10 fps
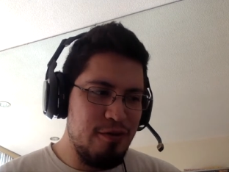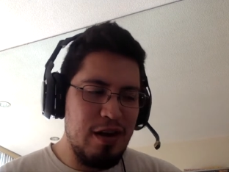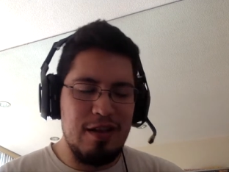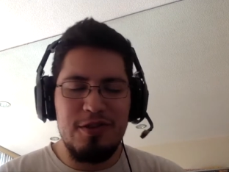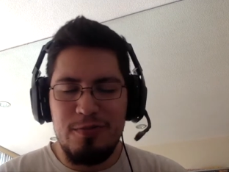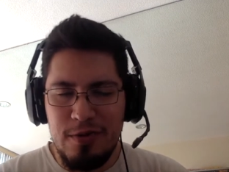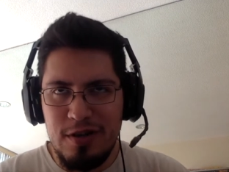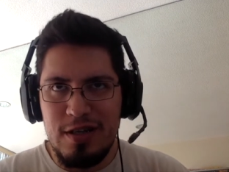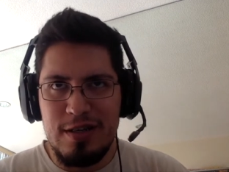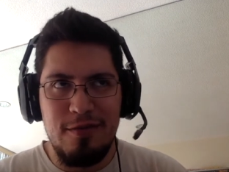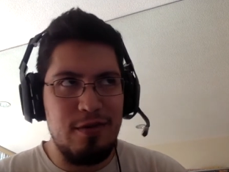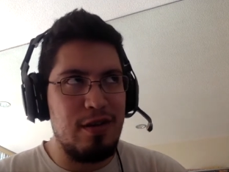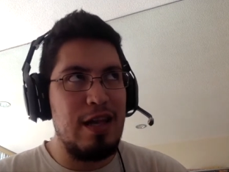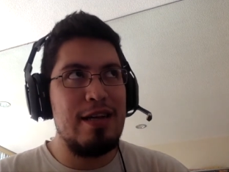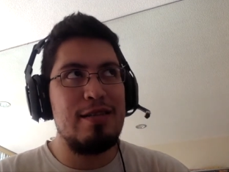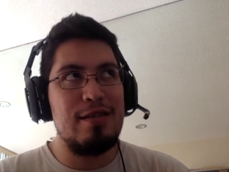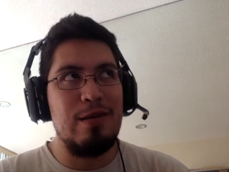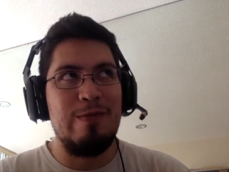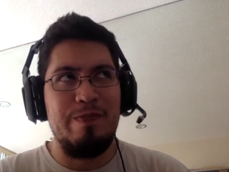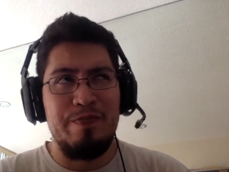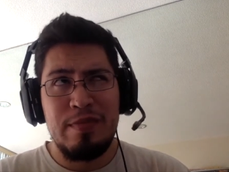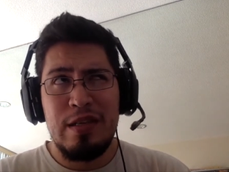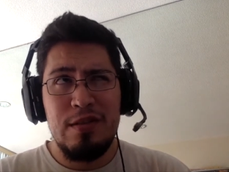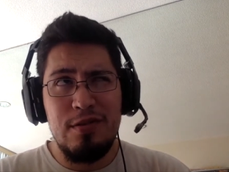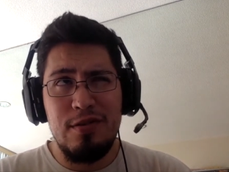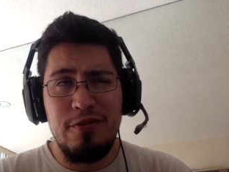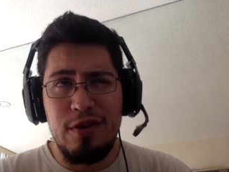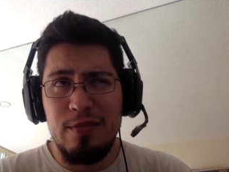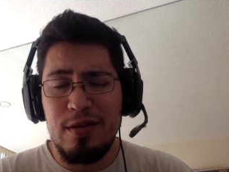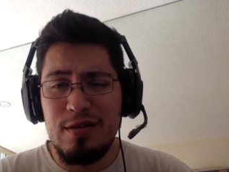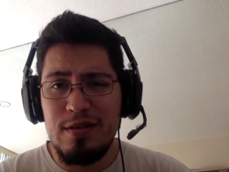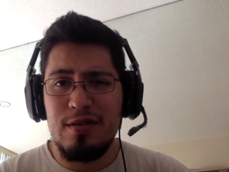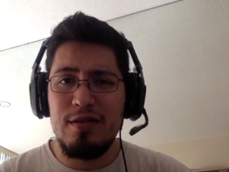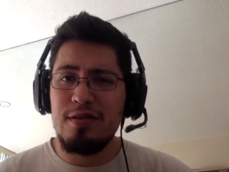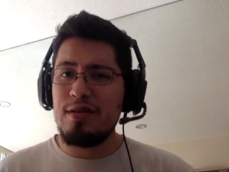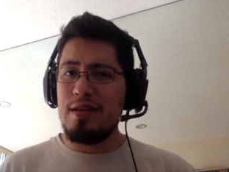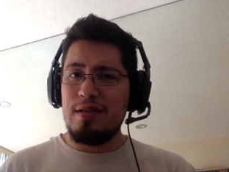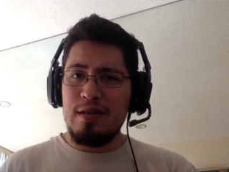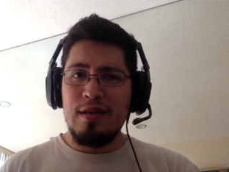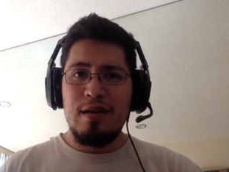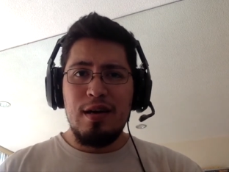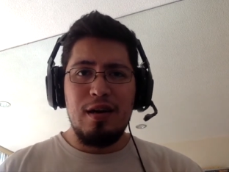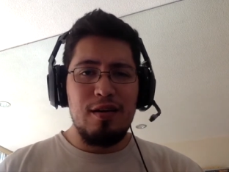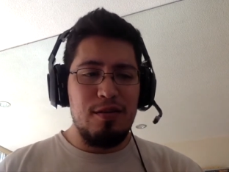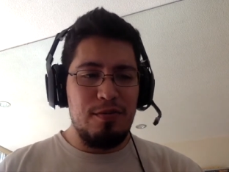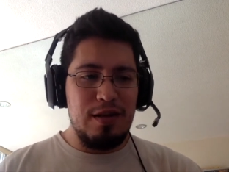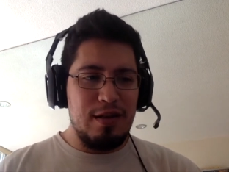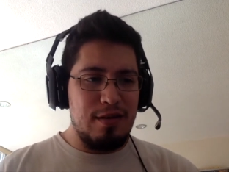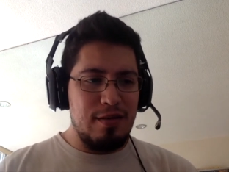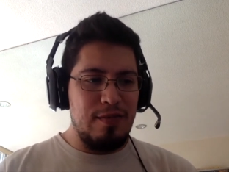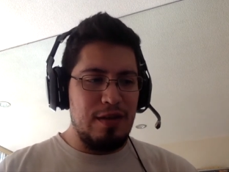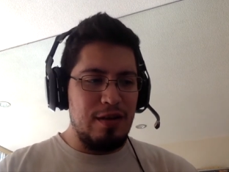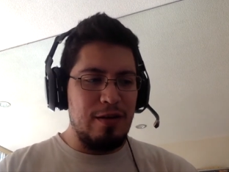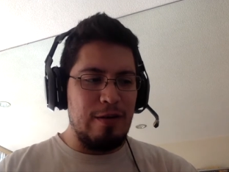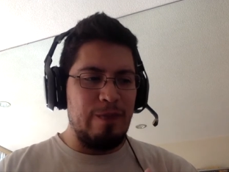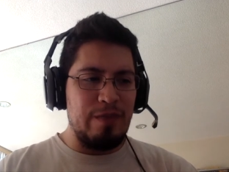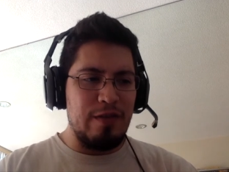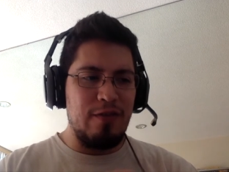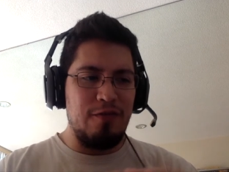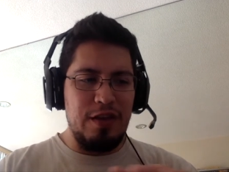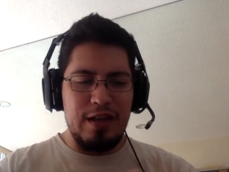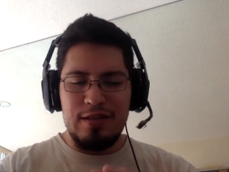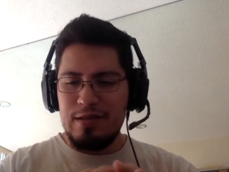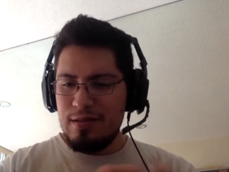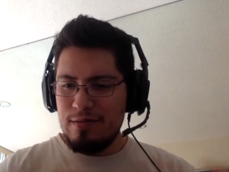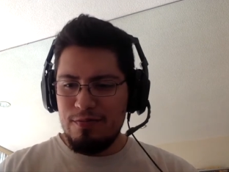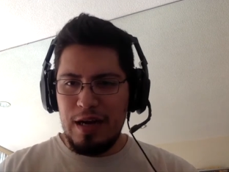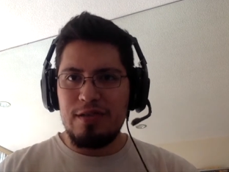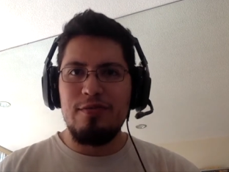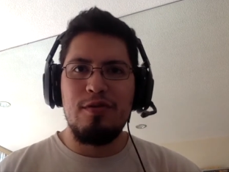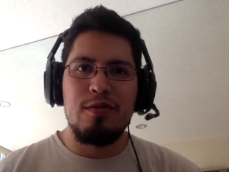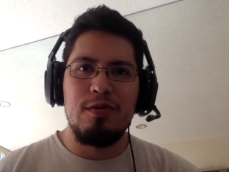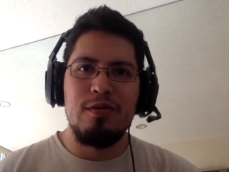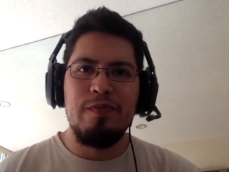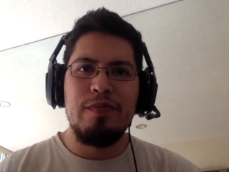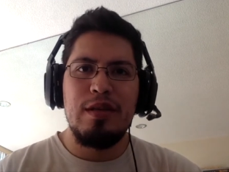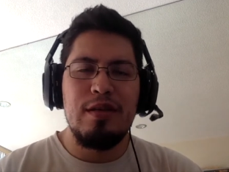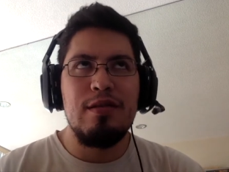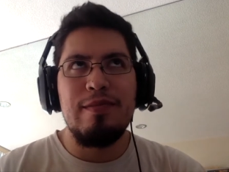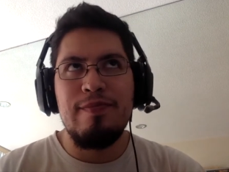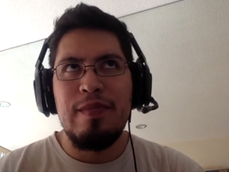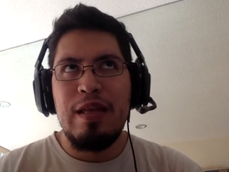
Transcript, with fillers: freelance project for the last um, two to three months just get a little bit um, of things back to normal in